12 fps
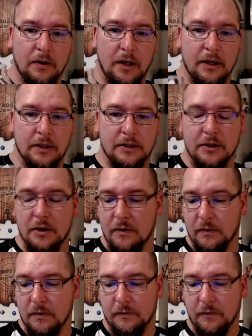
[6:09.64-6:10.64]
So
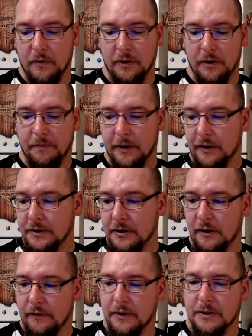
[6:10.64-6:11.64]
for the appearance, I'll give
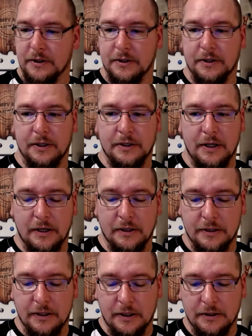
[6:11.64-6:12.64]
this a 6 out of
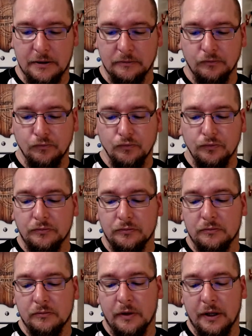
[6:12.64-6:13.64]
6.
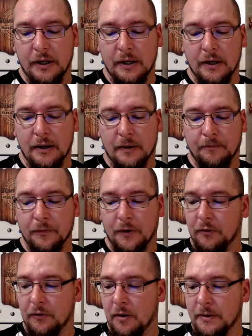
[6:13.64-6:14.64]
The
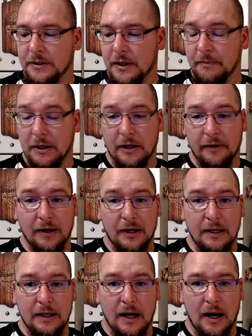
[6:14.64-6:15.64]
aromas, I'm going to give it a
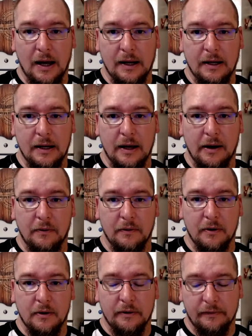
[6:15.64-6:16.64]
9 out
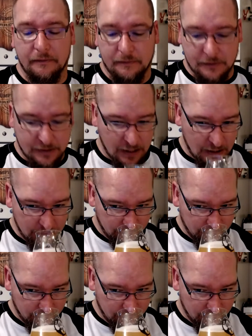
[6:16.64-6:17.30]
of 10.